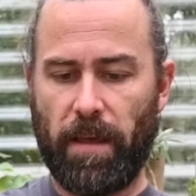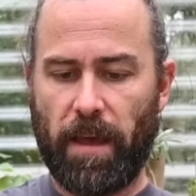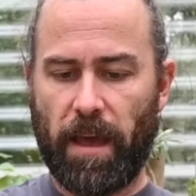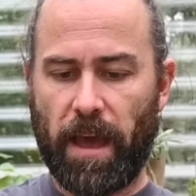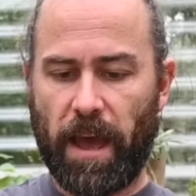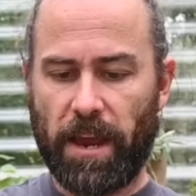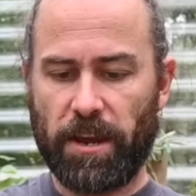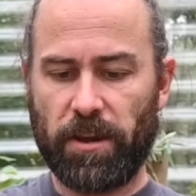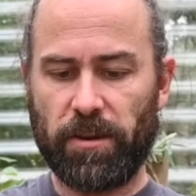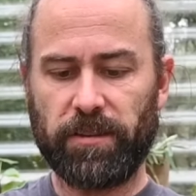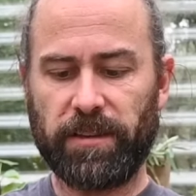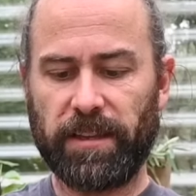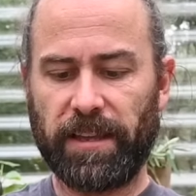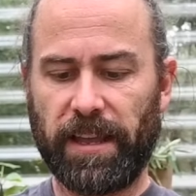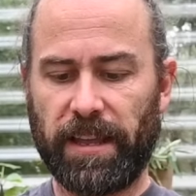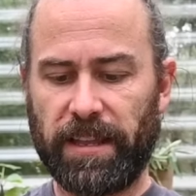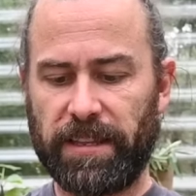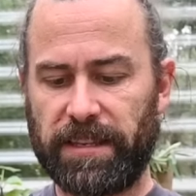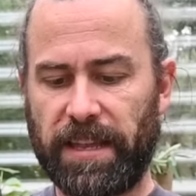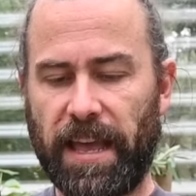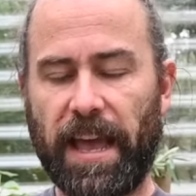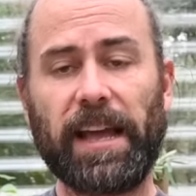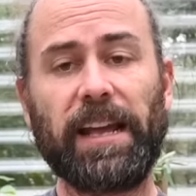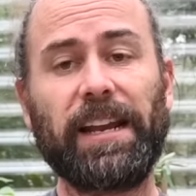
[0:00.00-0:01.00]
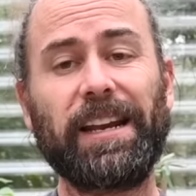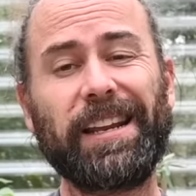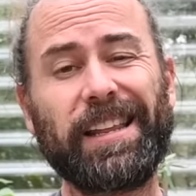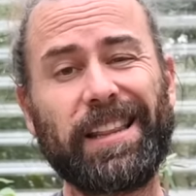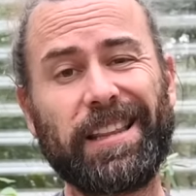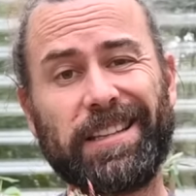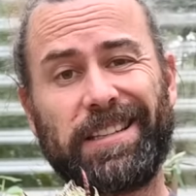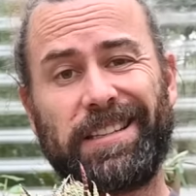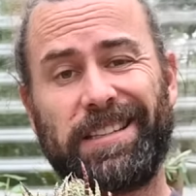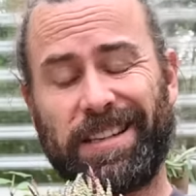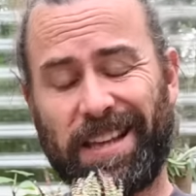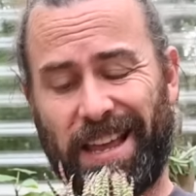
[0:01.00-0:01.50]
and using exactly
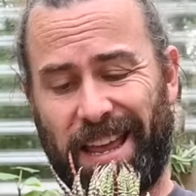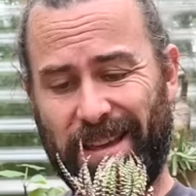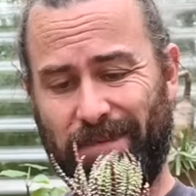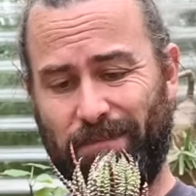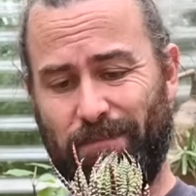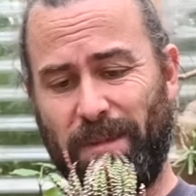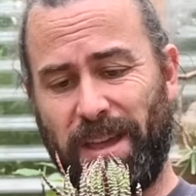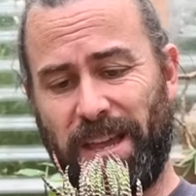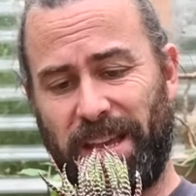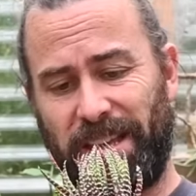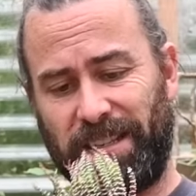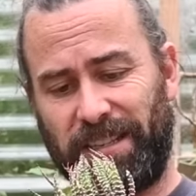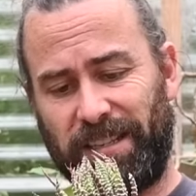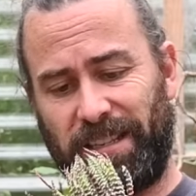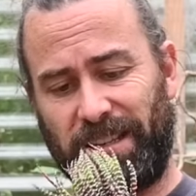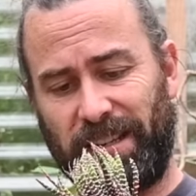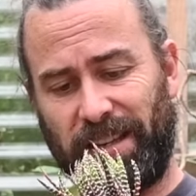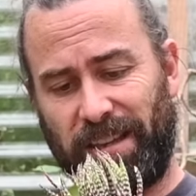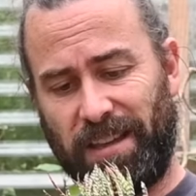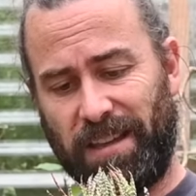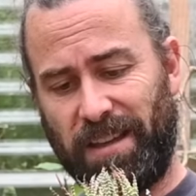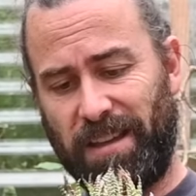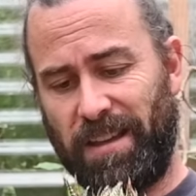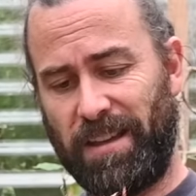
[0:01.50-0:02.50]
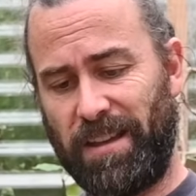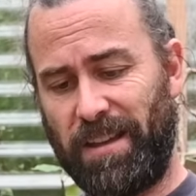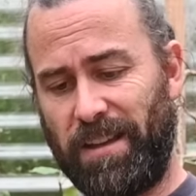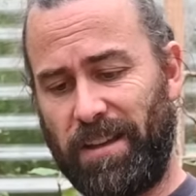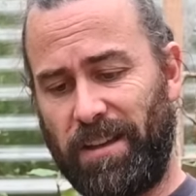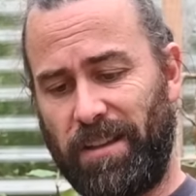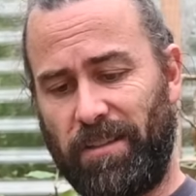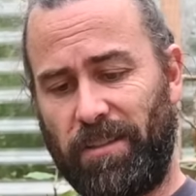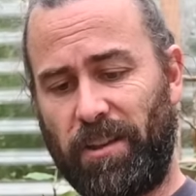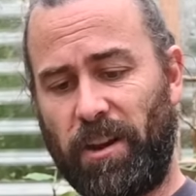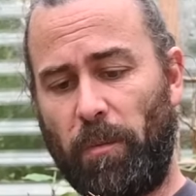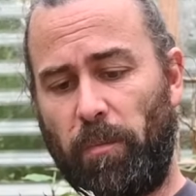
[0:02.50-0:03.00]
the same mix
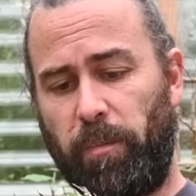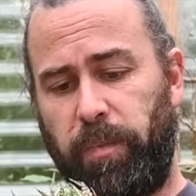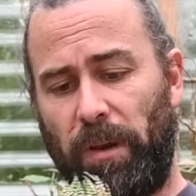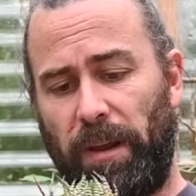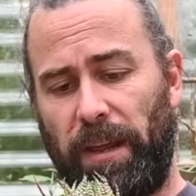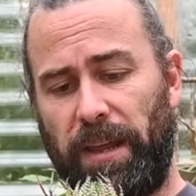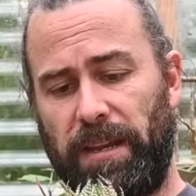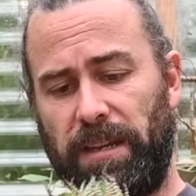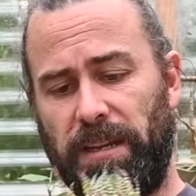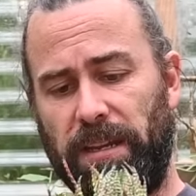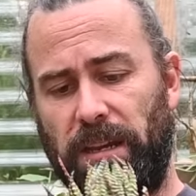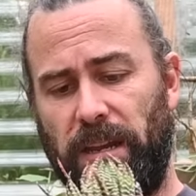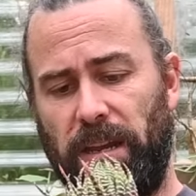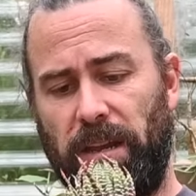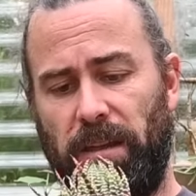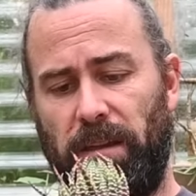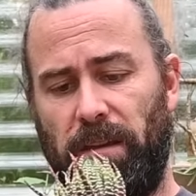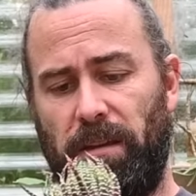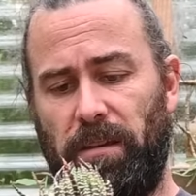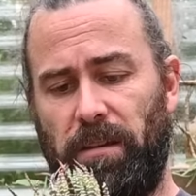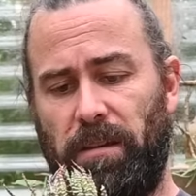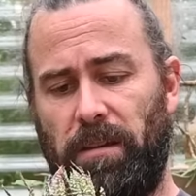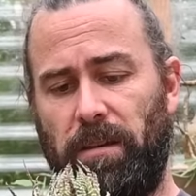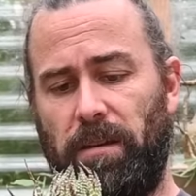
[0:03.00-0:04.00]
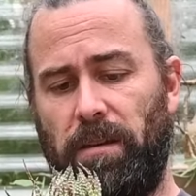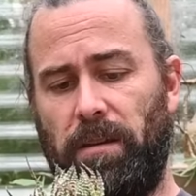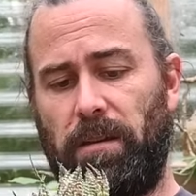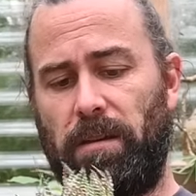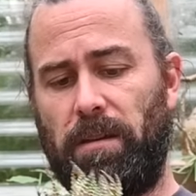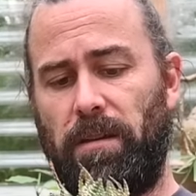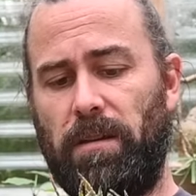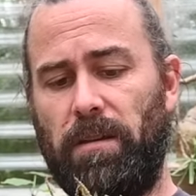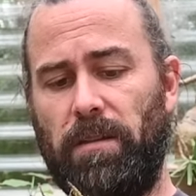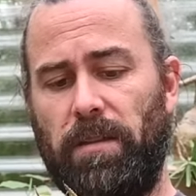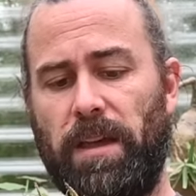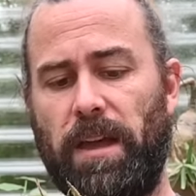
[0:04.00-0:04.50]
that I planted
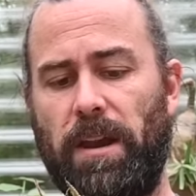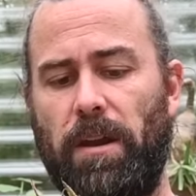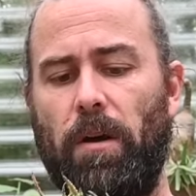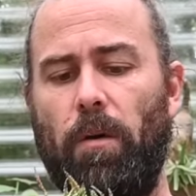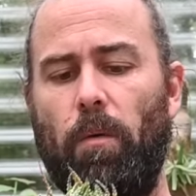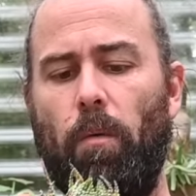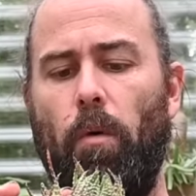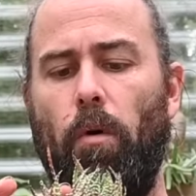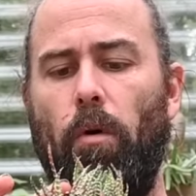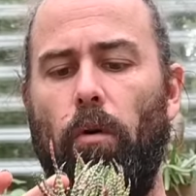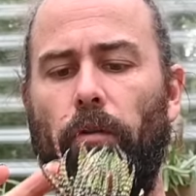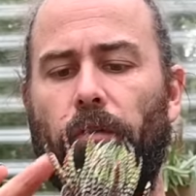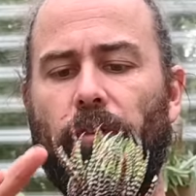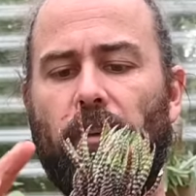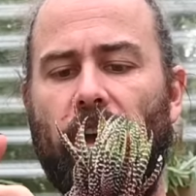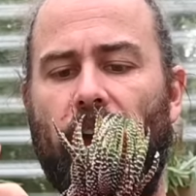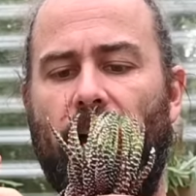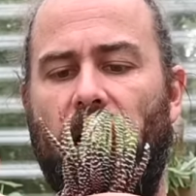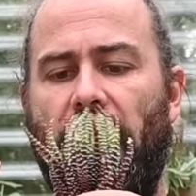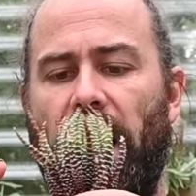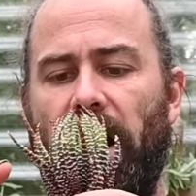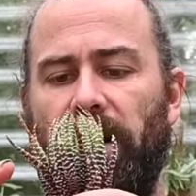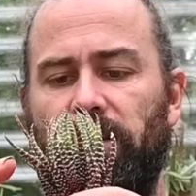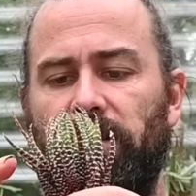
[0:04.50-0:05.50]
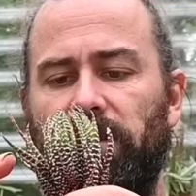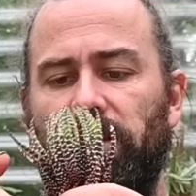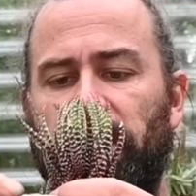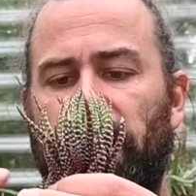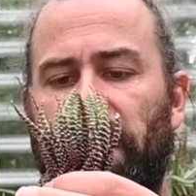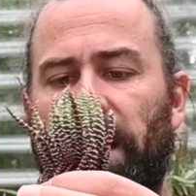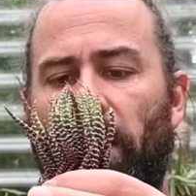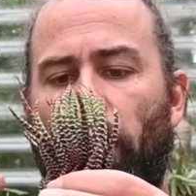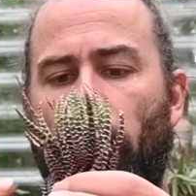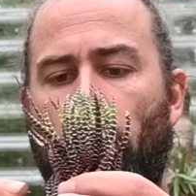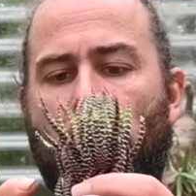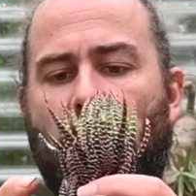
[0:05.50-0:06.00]
that Haworthia
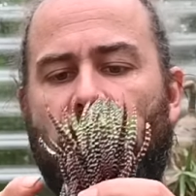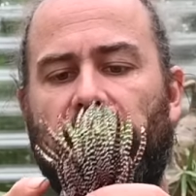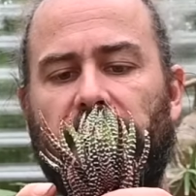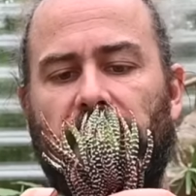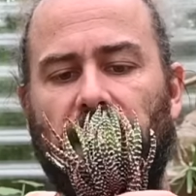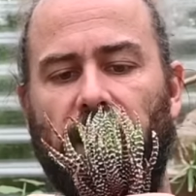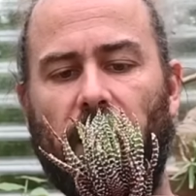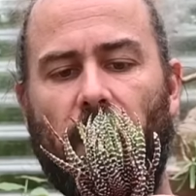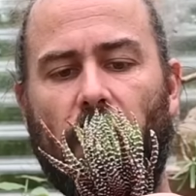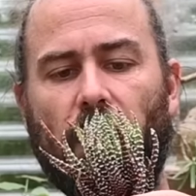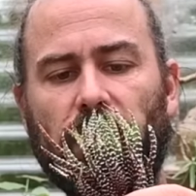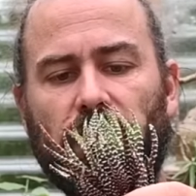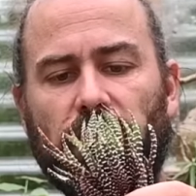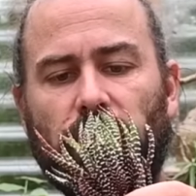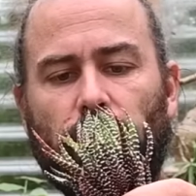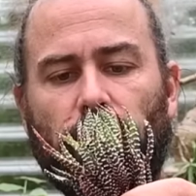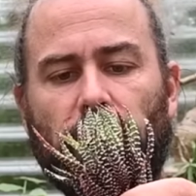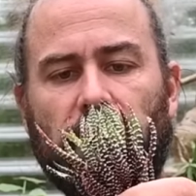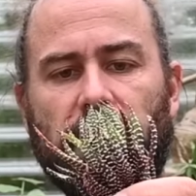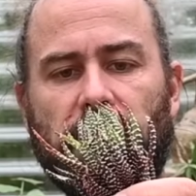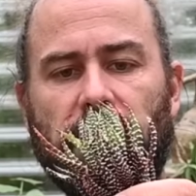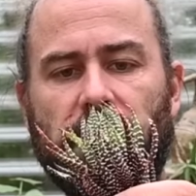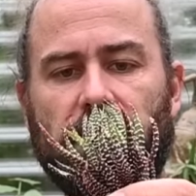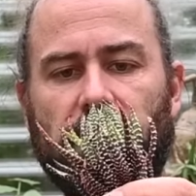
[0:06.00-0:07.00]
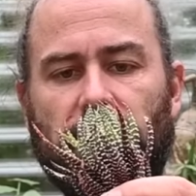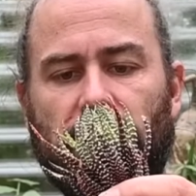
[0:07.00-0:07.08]
argenteo maculosa in,